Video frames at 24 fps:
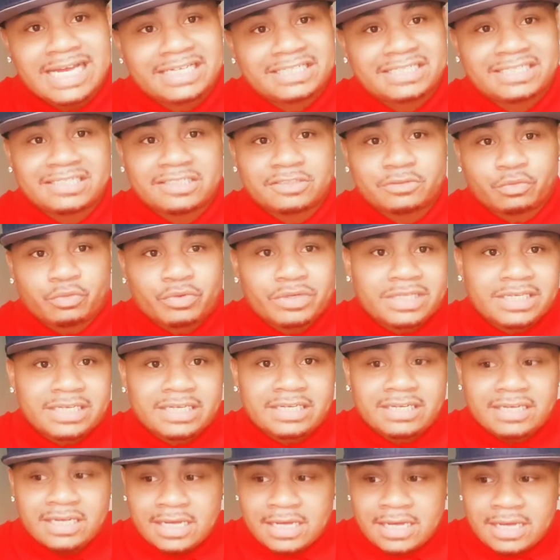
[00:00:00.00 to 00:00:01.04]
that's just
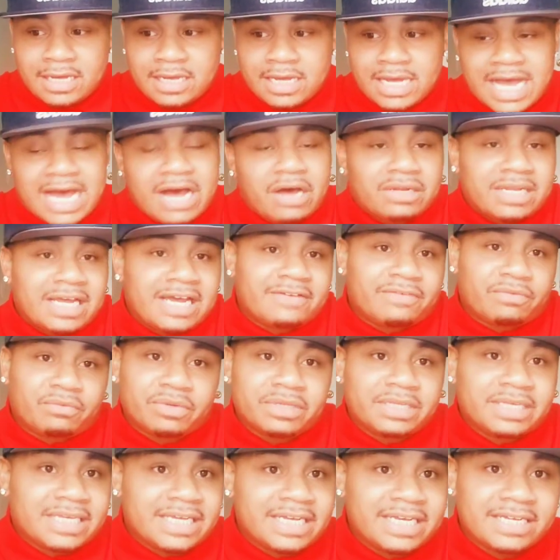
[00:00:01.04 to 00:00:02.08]
really how life
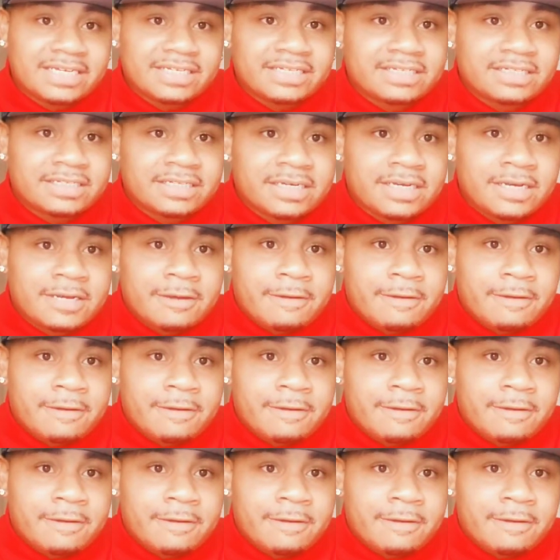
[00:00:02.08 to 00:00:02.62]
really is.